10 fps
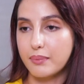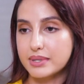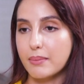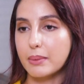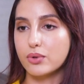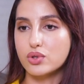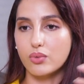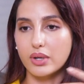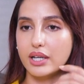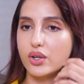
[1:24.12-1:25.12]
Some people
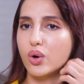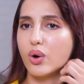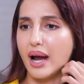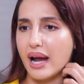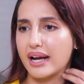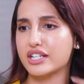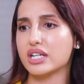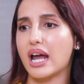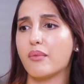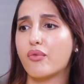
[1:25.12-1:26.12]
don't really know, I
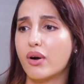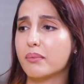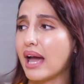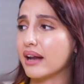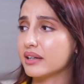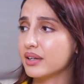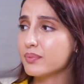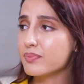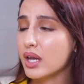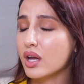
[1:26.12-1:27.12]
actually am from
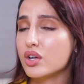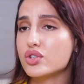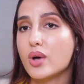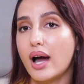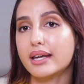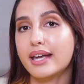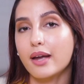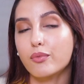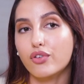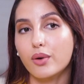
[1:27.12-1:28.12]
Canada. So I
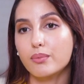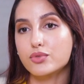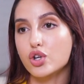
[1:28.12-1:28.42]
came from